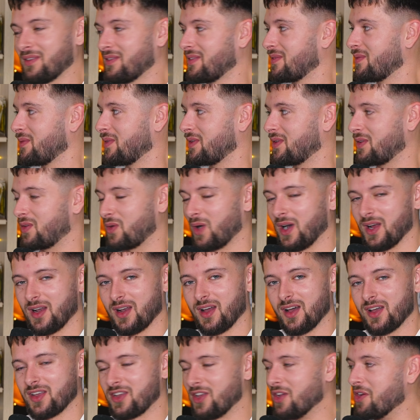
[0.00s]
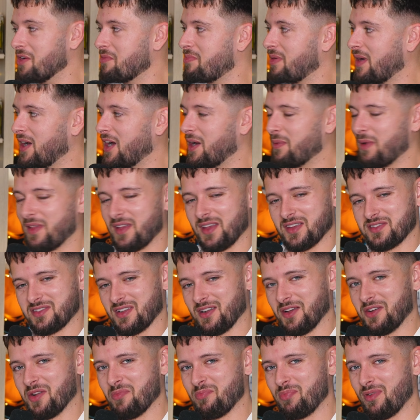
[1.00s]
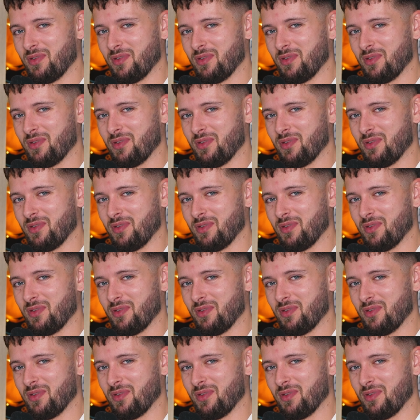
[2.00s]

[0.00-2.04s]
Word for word: think quite like right. you, but I think it's a load of